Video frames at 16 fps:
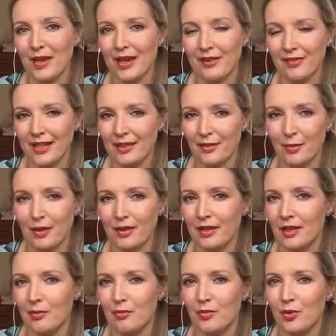wavelength with
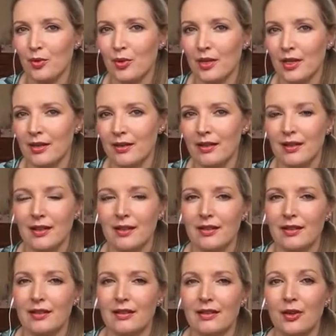them, or
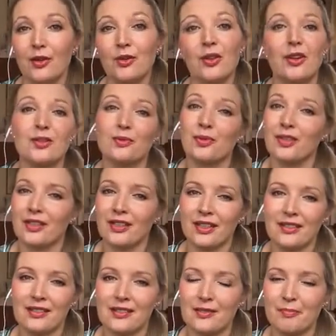who knows what it
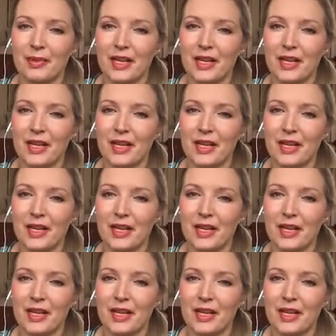is,